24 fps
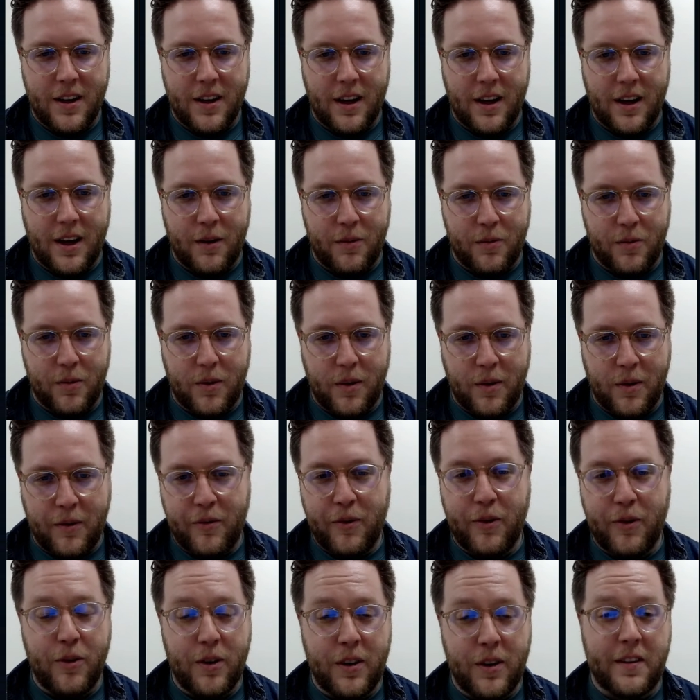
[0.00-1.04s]

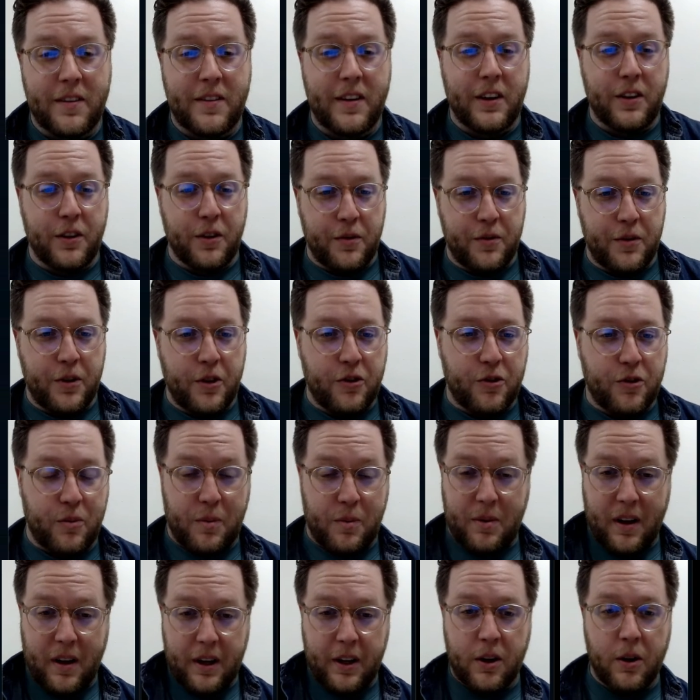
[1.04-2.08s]
If we're doing a single infusion,
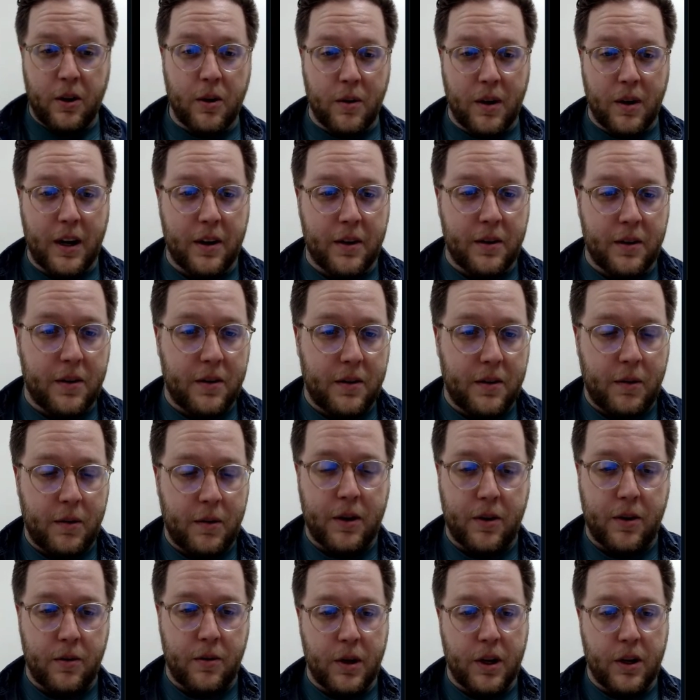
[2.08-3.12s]
we'd probably go around. We
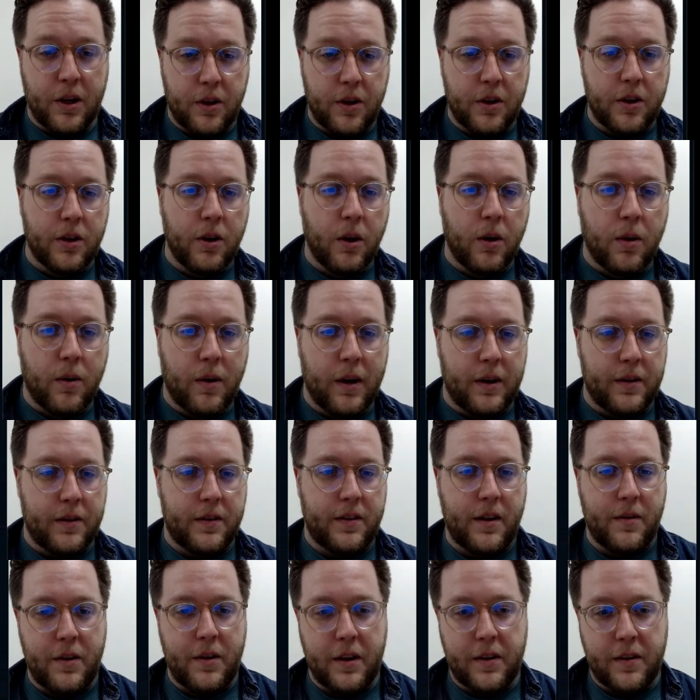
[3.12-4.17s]
could go around
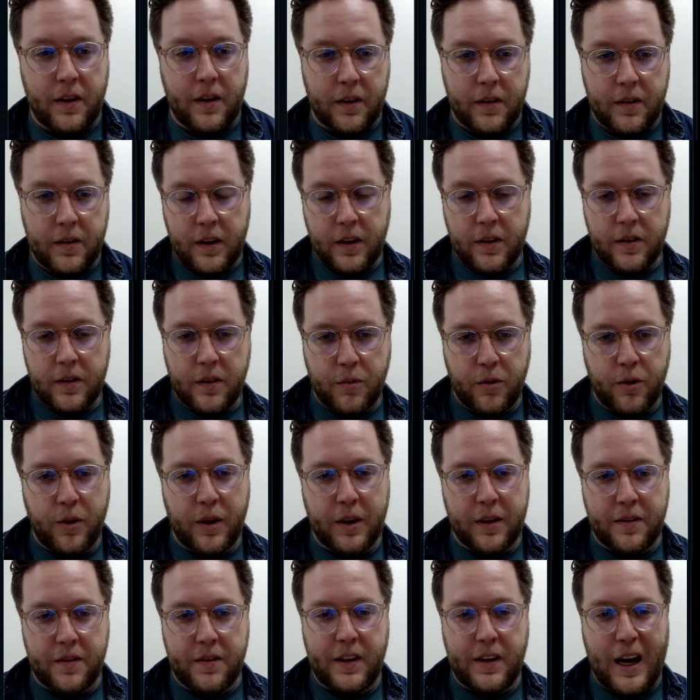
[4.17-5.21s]
70 Celsius. If we're
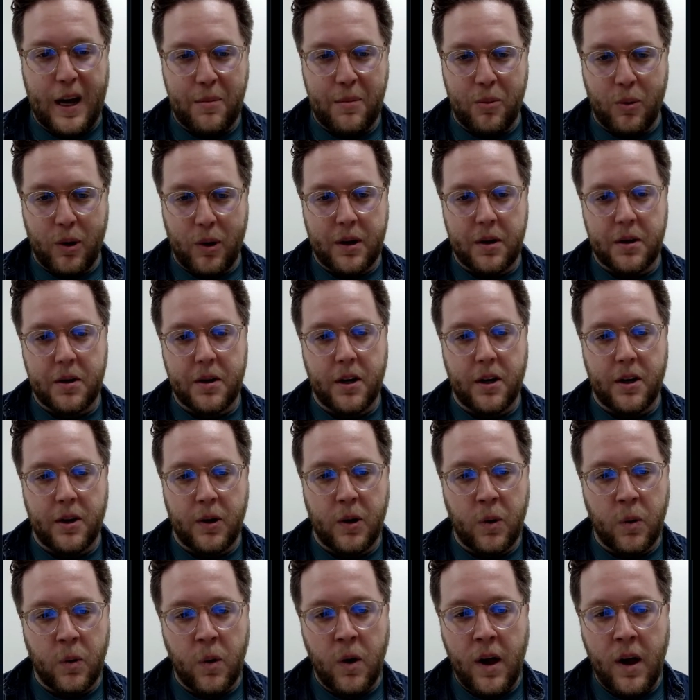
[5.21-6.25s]
doing a step, we could
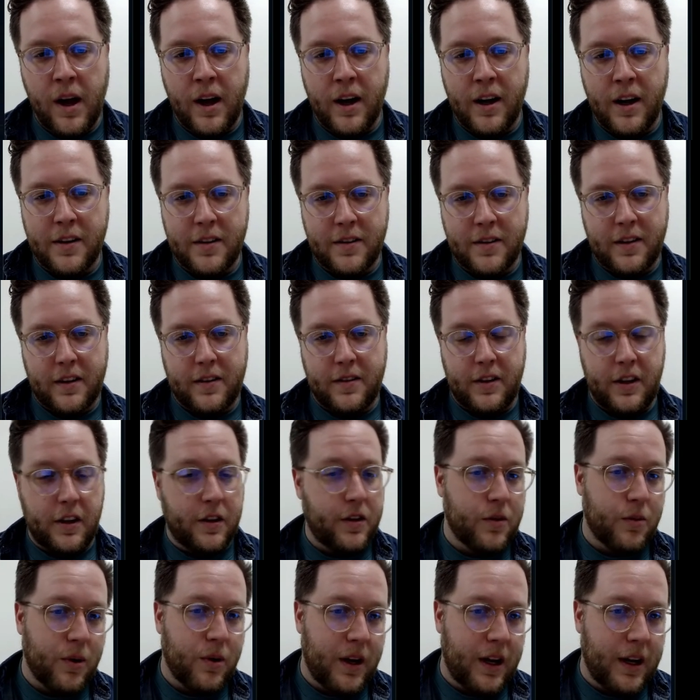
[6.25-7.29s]
go
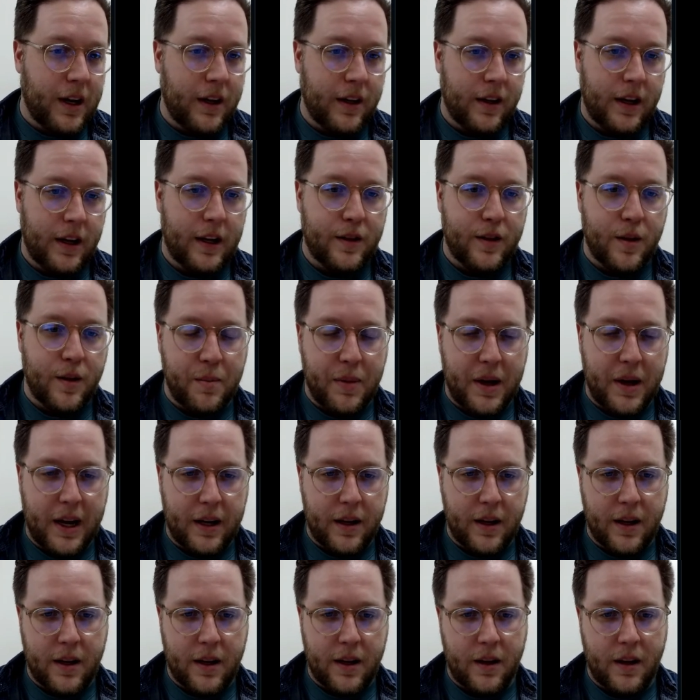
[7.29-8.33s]
63, hit the
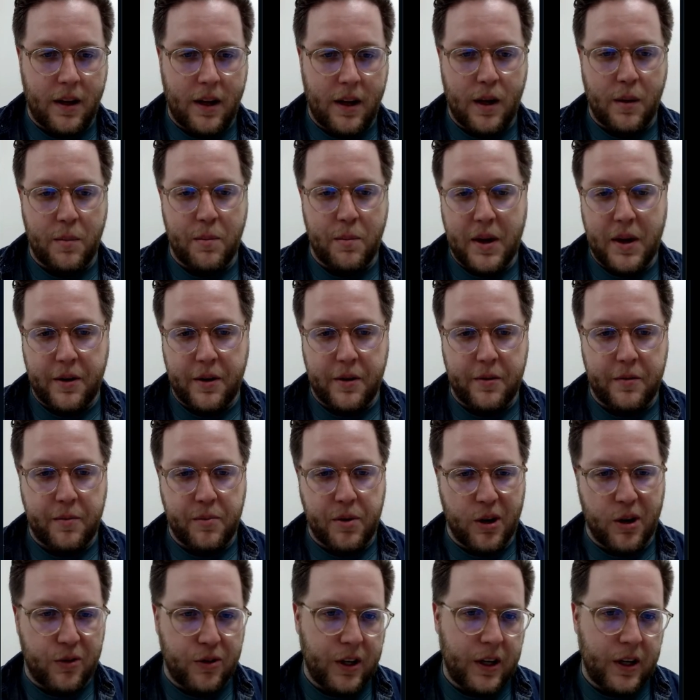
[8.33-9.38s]
beta and a of
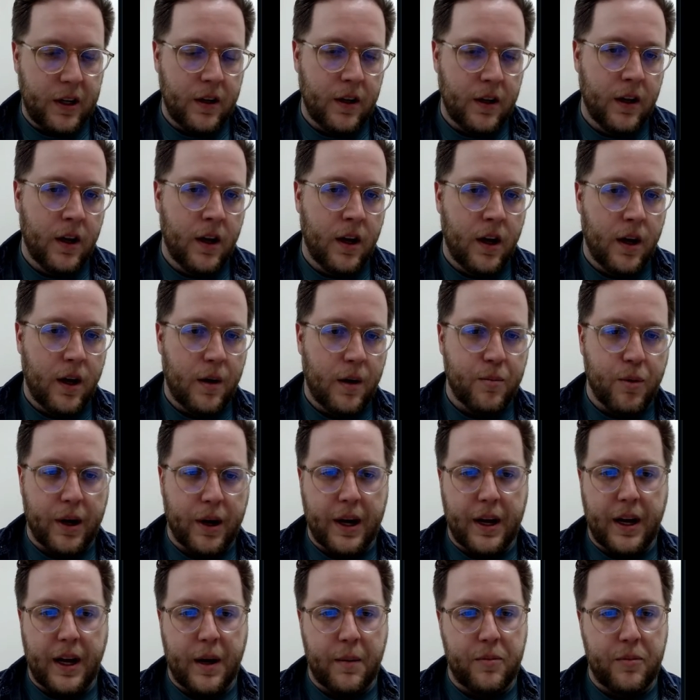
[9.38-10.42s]
protein, bring
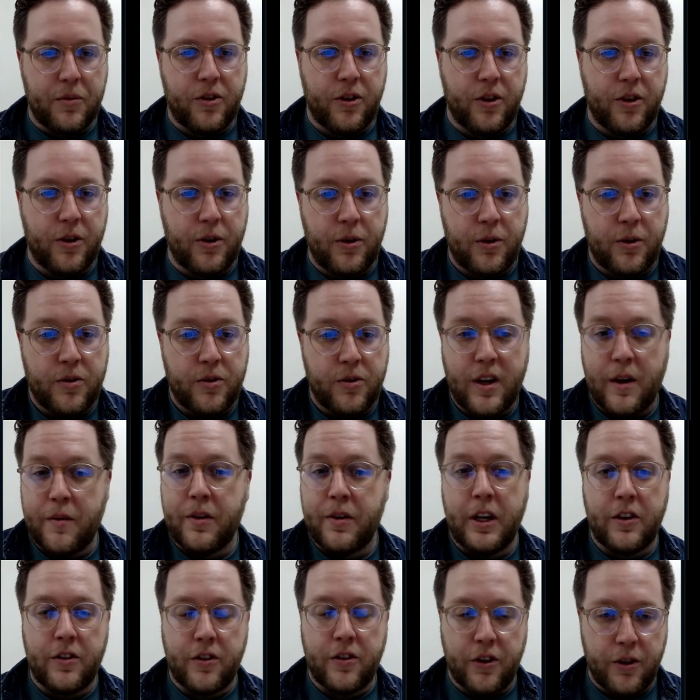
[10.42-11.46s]
it up to
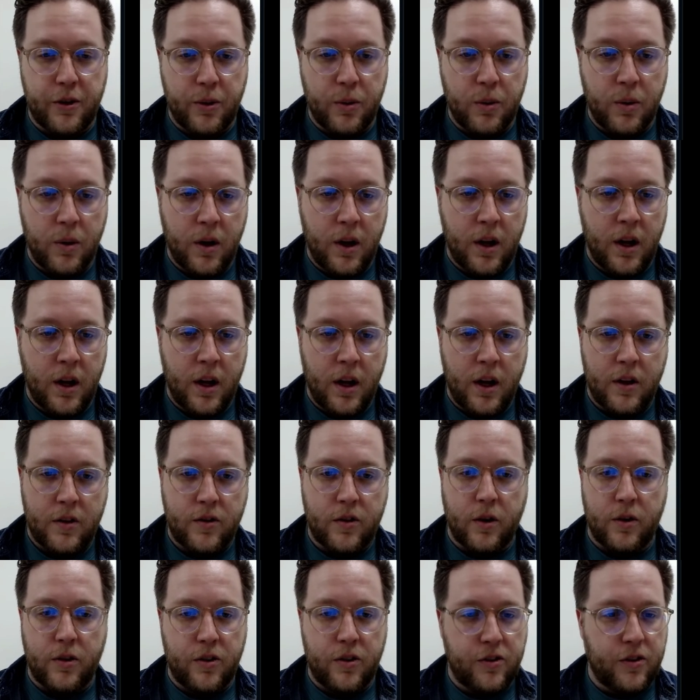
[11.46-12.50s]
72.
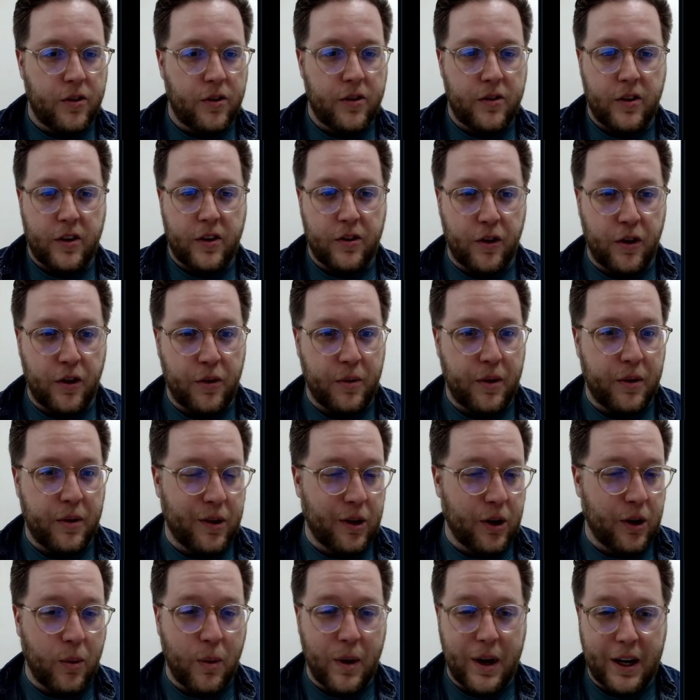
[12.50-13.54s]
So just do the 63
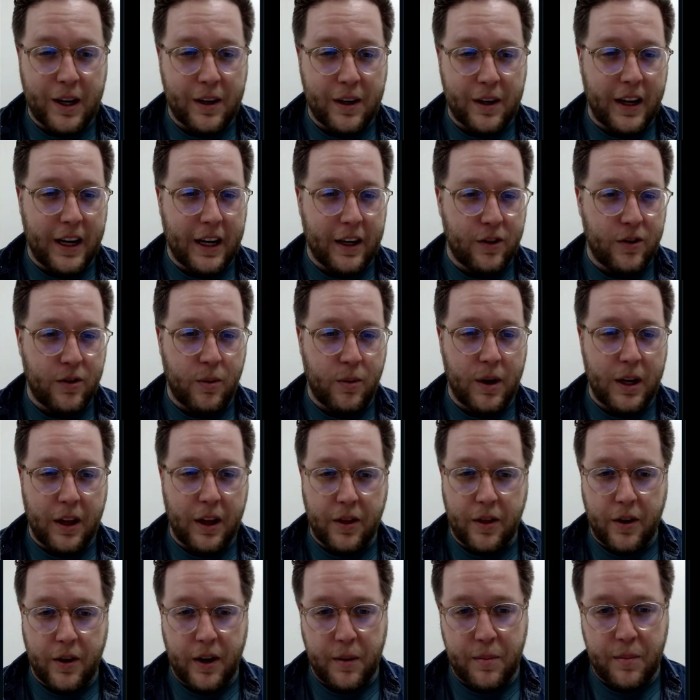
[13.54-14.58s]
real quick, like 20,
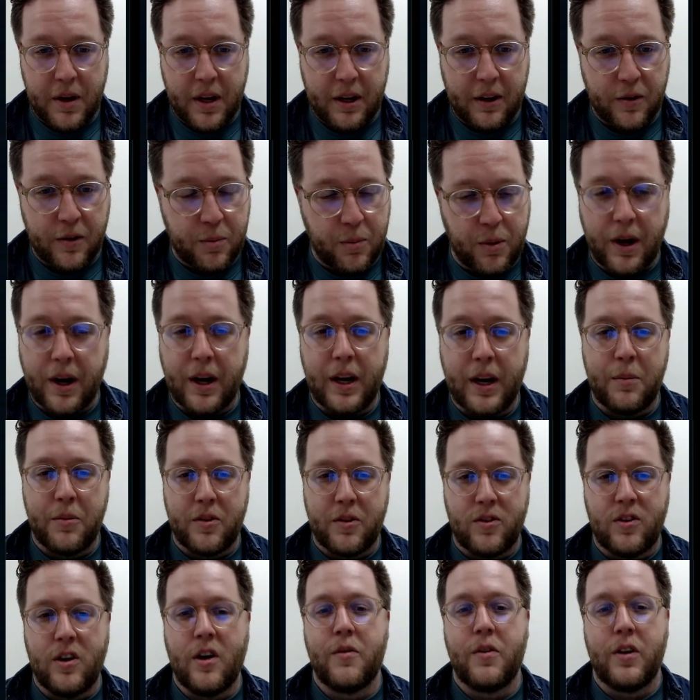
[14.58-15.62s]
30 minutes, bring it up to
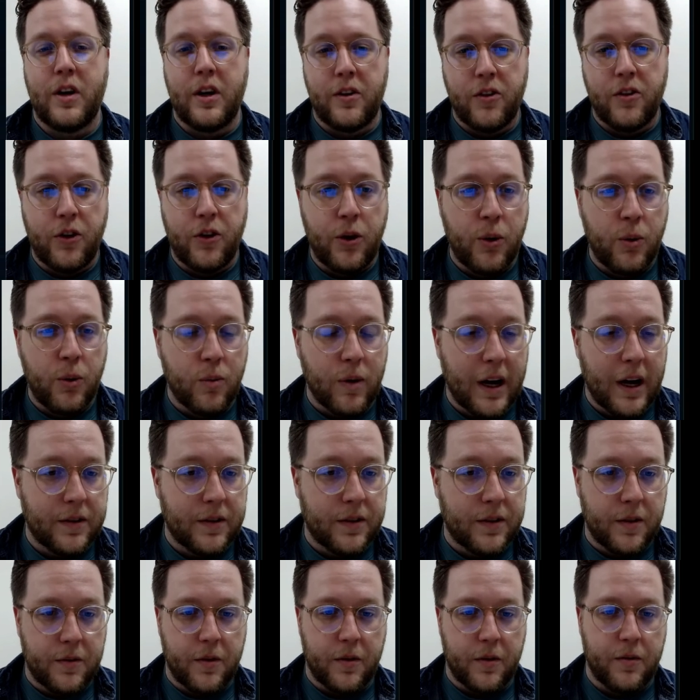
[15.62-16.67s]
72,
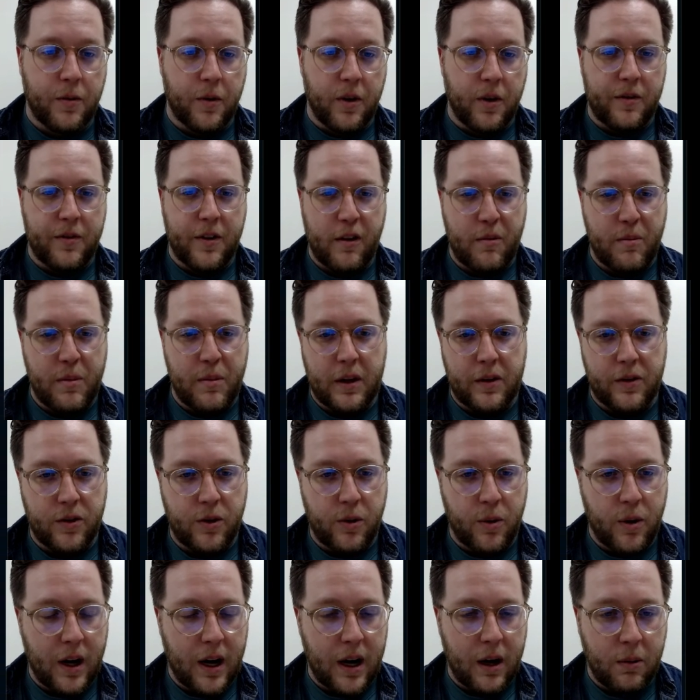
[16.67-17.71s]
rest it for 45 minutes
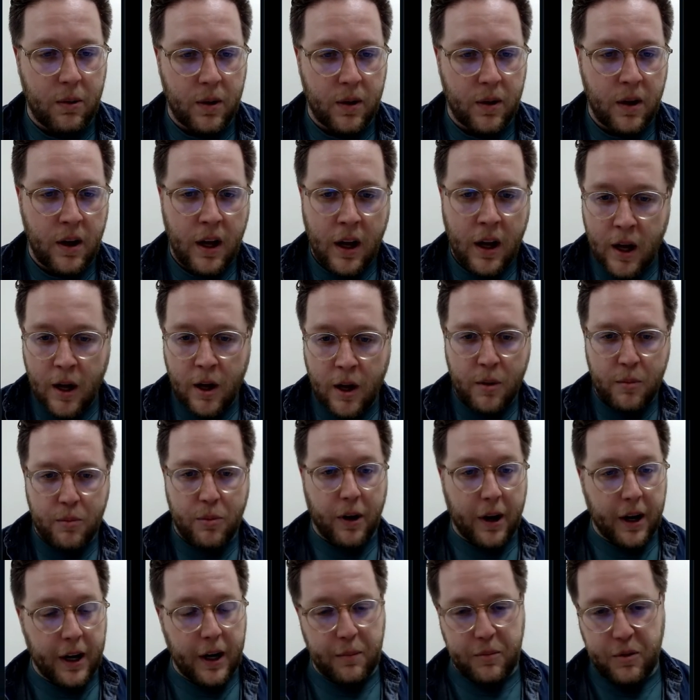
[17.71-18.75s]
to an hour,
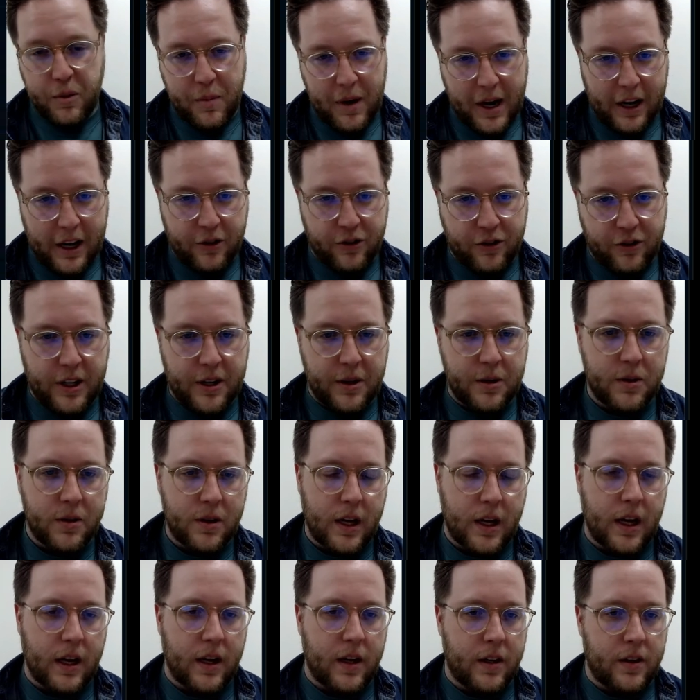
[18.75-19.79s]
bring it up to mash out
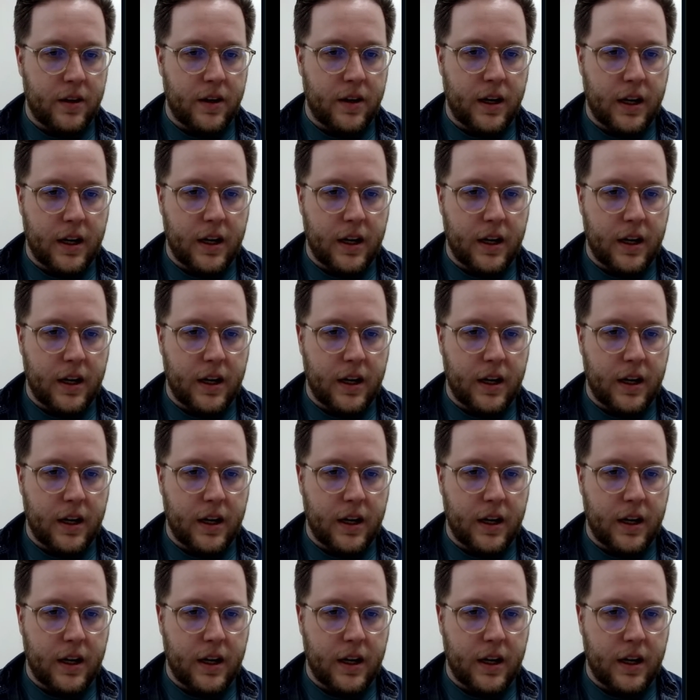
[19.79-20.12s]
and